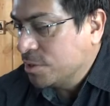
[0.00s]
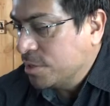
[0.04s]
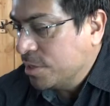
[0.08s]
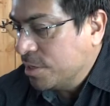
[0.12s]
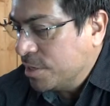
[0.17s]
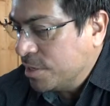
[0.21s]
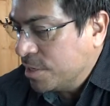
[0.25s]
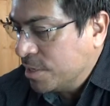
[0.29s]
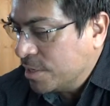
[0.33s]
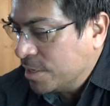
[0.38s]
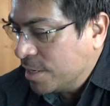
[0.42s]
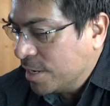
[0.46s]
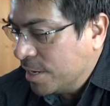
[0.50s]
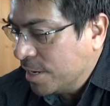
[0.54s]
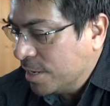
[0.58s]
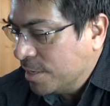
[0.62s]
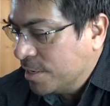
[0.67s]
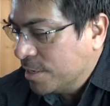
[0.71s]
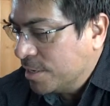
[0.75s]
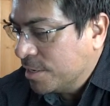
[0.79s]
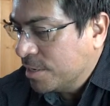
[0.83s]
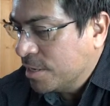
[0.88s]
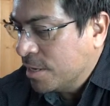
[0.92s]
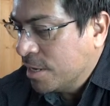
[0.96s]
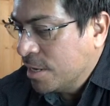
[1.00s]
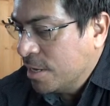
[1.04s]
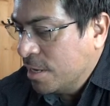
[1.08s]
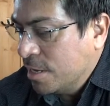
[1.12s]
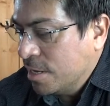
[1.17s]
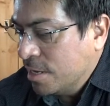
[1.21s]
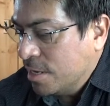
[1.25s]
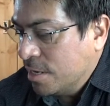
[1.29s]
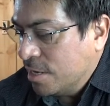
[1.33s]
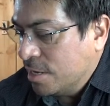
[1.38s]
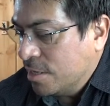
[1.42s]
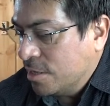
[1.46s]
are in Italian,
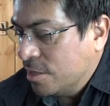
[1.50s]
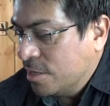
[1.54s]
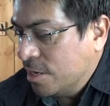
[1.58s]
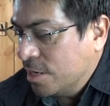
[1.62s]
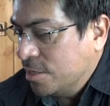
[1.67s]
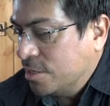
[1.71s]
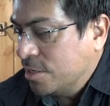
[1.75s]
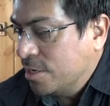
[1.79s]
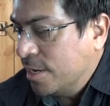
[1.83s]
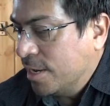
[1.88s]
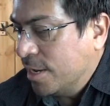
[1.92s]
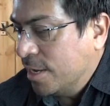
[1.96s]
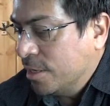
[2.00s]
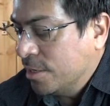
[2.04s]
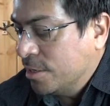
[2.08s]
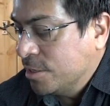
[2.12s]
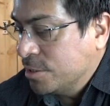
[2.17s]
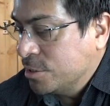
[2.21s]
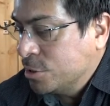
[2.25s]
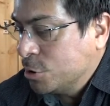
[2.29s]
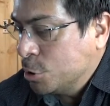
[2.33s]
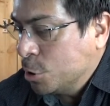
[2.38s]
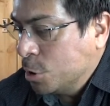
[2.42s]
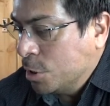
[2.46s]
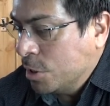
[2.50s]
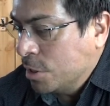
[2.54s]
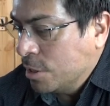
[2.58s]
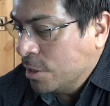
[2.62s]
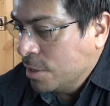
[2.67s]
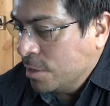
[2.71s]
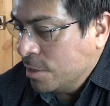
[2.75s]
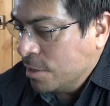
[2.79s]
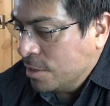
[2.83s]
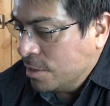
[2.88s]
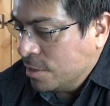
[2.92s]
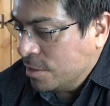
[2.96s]
and they tell us
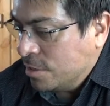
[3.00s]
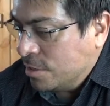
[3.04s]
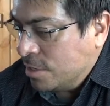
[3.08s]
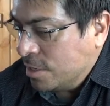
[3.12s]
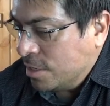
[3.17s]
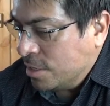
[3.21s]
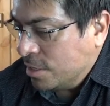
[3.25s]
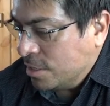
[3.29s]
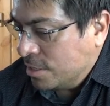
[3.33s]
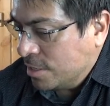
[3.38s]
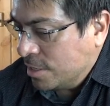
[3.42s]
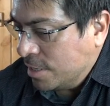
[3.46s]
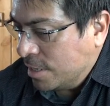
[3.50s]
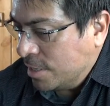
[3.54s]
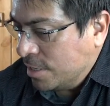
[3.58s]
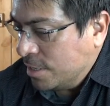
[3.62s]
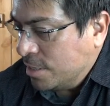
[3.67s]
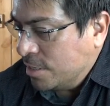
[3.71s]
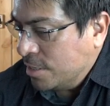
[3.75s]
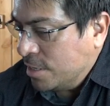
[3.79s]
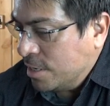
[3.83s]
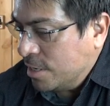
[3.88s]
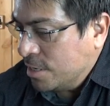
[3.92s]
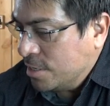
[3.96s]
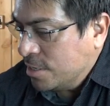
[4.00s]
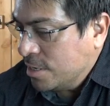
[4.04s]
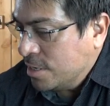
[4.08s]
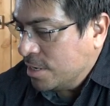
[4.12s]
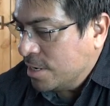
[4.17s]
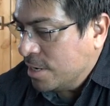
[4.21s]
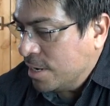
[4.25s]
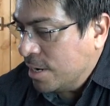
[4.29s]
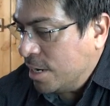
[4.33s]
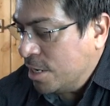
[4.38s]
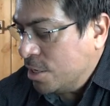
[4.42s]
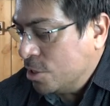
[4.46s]
the Italian
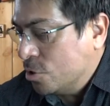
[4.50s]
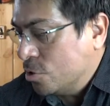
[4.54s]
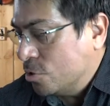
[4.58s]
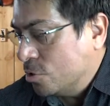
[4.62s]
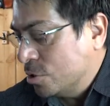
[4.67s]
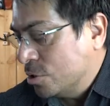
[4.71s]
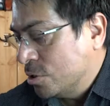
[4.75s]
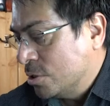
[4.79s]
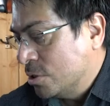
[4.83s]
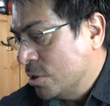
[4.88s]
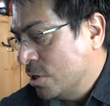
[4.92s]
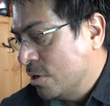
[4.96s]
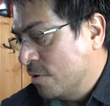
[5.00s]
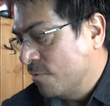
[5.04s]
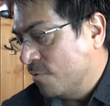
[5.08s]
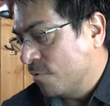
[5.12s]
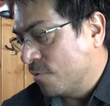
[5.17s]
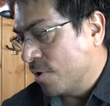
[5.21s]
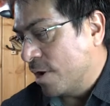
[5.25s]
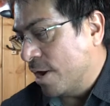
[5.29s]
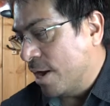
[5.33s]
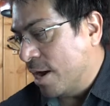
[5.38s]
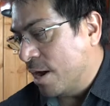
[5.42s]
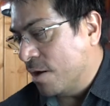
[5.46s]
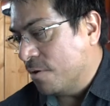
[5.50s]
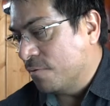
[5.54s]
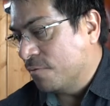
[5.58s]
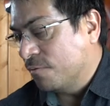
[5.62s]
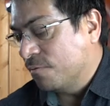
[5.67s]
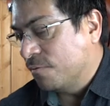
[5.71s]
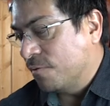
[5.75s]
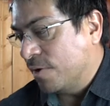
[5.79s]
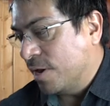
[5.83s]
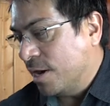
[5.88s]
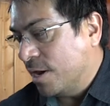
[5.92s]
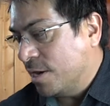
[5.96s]
indications for how
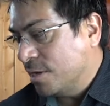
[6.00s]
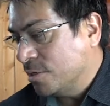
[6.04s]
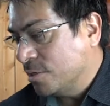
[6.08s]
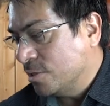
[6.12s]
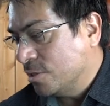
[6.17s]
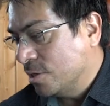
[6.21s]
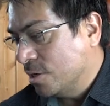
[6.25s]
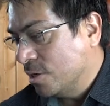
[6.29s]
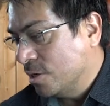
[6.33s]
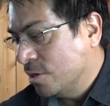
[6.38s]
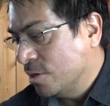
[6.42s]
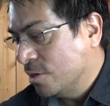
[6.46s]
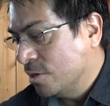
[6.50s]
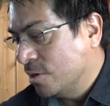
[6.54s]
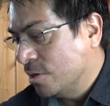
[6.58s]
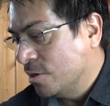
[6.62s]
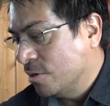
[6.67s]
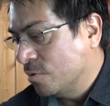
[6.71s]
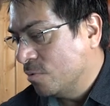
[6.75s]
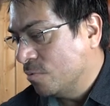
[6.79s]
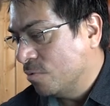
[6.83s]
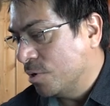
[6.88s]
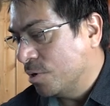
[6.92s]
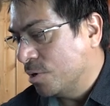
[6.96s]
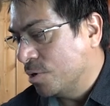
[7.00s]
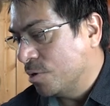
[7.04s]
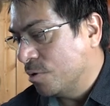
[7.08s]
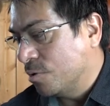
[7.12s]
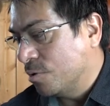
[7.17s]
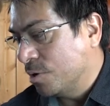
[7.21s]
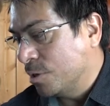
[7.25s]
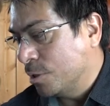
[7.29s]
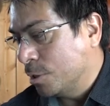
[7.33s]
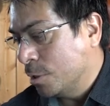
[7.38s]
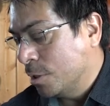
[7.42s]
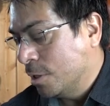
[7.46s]
fast we're
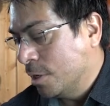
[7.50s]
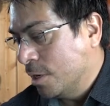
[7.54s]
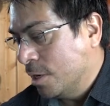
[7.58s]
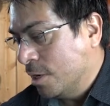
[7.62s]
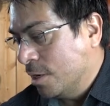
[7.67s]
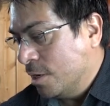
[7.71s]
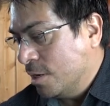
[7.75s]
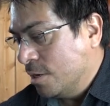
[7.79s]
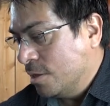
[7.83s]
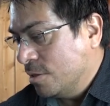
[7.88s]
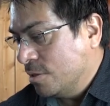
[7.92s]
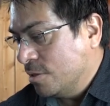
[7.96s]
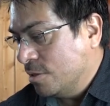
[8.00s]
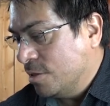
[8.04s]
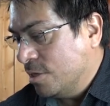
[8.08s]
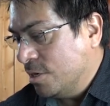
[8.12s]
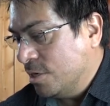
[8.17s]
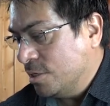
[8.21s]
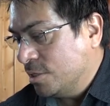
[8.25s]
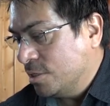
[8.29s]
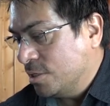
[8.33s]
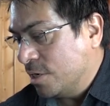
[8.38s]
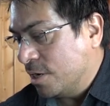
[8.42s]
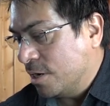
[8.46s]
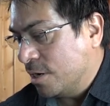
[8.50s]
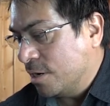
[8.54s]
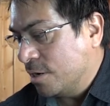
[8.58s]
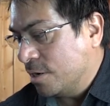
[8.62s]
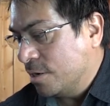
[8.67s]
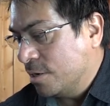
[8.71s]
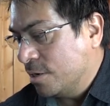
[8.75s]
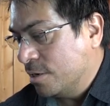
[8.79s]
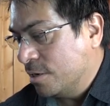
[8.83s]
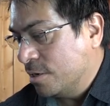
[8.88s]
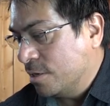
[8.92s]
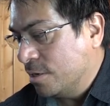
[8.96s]
going. These
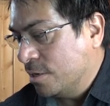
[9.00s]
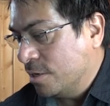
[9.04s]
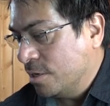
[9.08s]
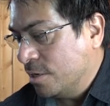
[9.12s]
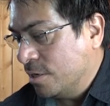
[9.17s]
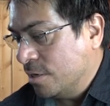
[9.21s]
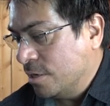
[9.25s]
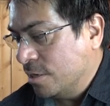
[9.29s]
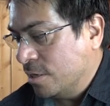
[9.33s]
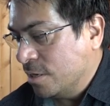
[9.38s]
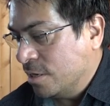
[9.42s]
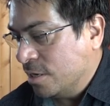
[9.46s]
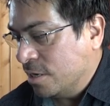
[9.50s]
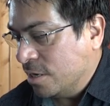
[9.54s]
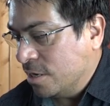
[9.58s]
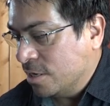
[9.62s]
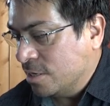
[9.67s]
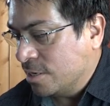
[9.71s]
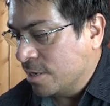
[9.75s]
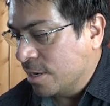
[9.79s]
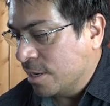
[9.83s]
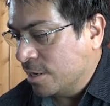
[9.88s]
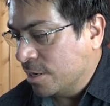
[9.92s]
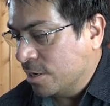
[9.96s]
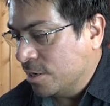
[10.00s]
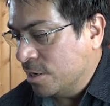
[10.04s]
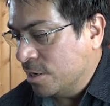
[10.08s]
are Italian